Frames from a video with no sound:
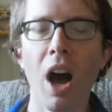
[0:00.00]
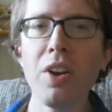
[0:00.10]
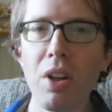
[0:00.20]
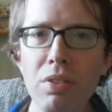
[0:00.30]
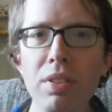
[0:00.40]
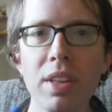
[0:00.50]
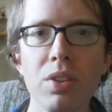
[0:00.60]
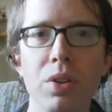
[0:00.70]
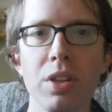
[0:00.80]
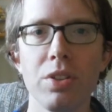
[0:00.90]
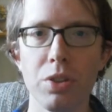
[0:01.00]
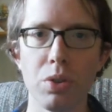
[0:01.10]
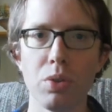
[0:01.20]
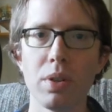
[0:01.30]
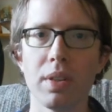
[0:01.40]
Another thing you can
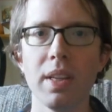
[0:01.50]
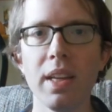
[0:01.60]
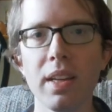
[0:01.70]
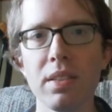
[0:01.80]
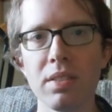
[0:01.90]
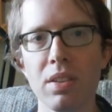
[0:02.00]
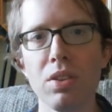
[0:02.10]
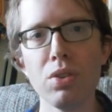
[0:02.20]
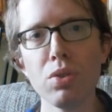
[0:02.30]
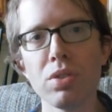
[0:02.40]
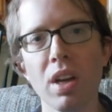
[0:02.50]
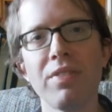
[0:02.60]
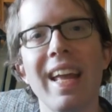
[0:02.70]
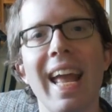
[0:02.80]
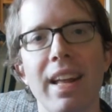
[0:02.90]
do is use
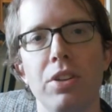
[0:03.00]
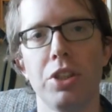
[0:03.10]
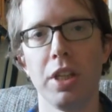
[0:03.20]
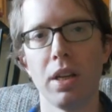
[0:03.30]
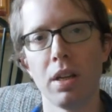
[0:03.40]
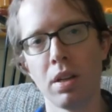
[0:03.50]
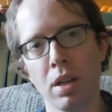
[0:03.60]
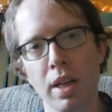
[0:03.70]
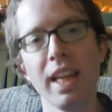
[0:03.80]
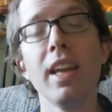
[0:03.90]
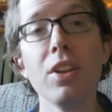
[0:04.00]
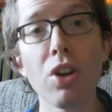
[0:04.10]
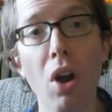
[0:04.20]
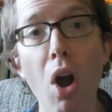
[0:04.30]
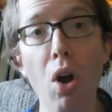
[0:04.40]
of energy in
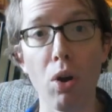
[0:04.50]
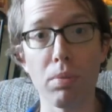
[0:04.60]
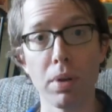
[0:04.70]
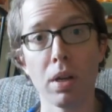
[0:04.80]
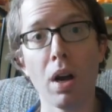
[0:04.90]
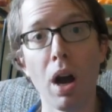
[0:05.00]
your home.